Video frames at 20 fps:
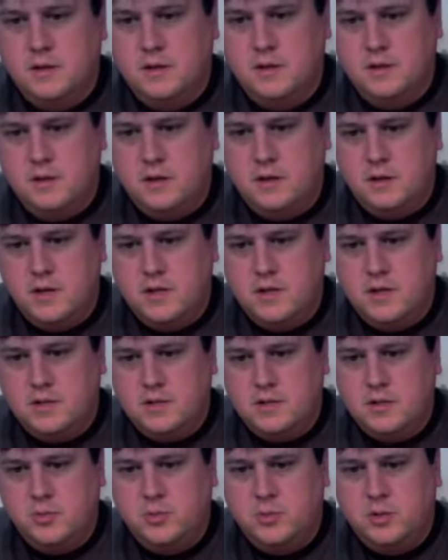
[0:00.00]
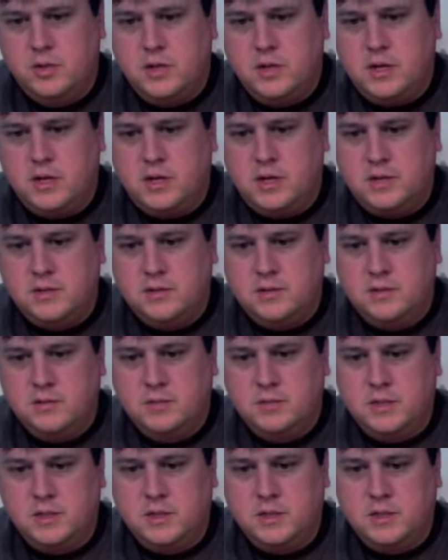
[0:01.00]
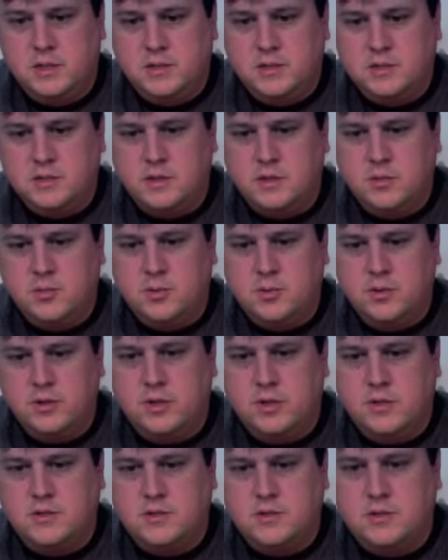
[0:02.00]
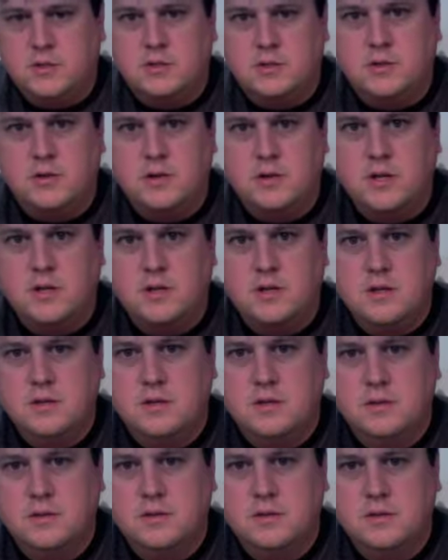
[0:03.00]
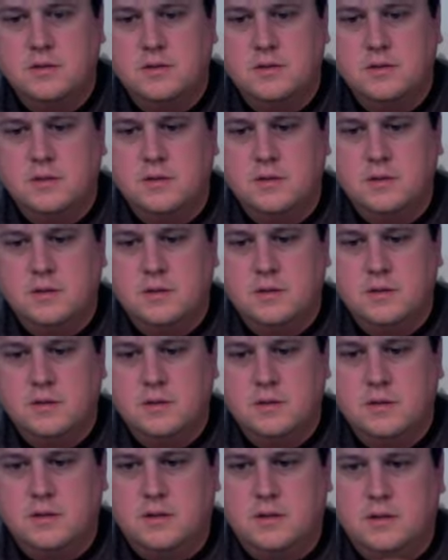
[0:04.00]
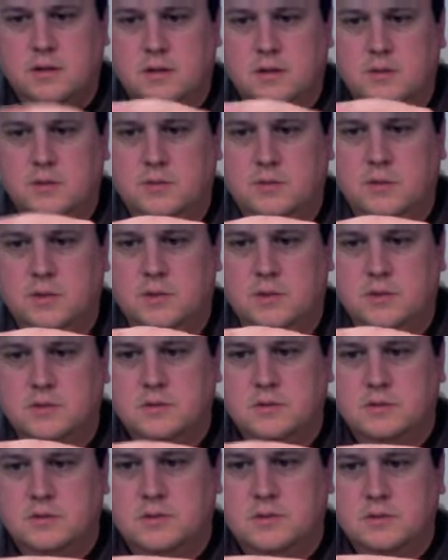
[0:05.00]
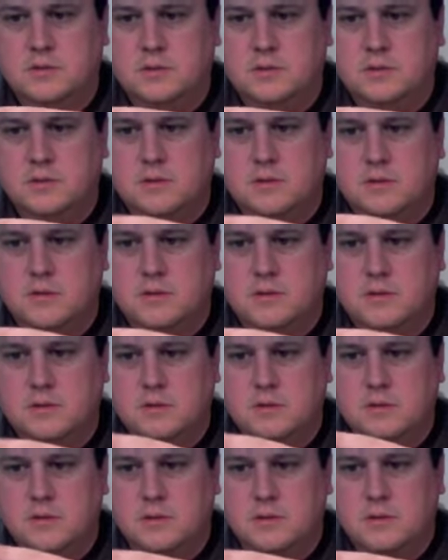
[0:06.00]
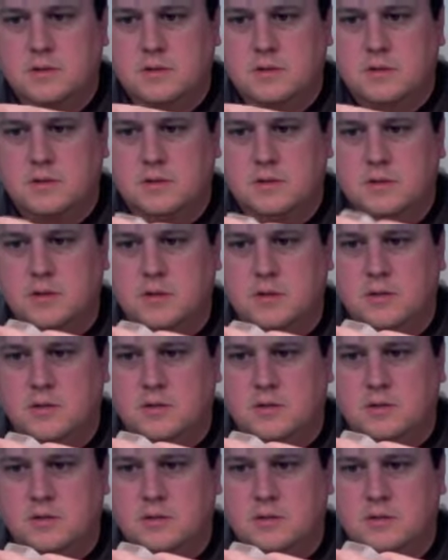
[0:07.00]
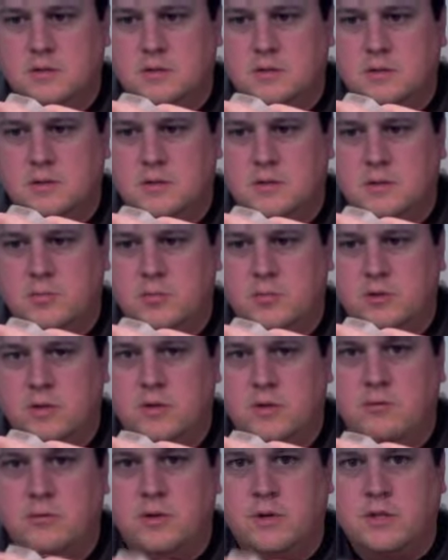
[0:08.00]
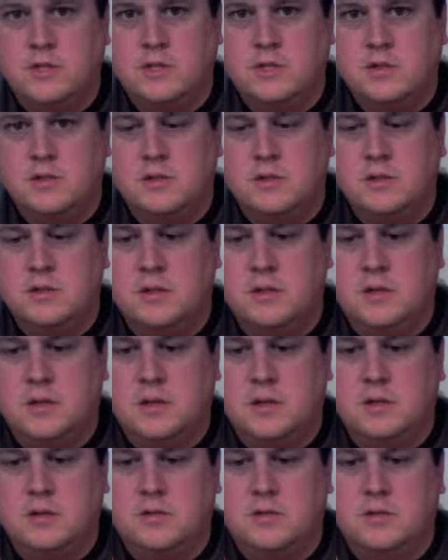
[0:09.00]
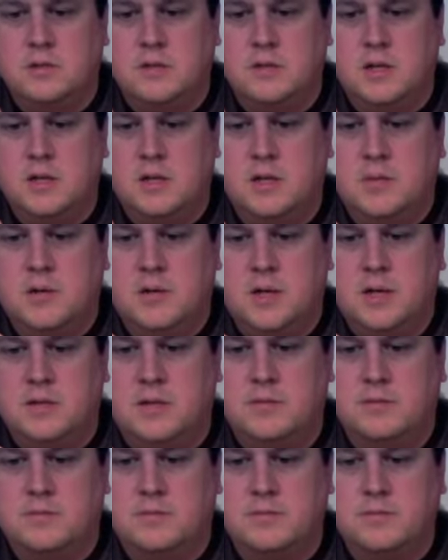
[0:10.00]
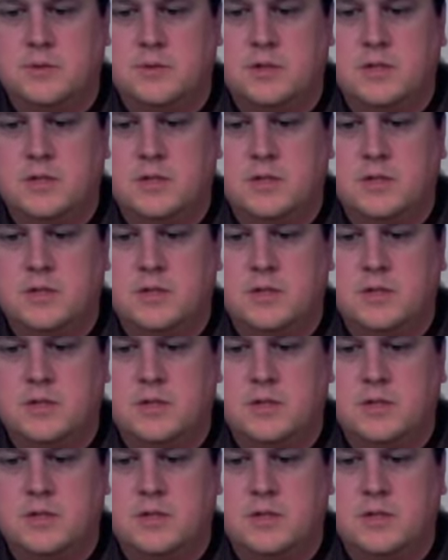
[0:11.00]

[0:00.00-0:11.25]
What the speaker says: They're easy to put on because they're pretty sturdy. In other words, they're pretty rigid, and you can get them on pretty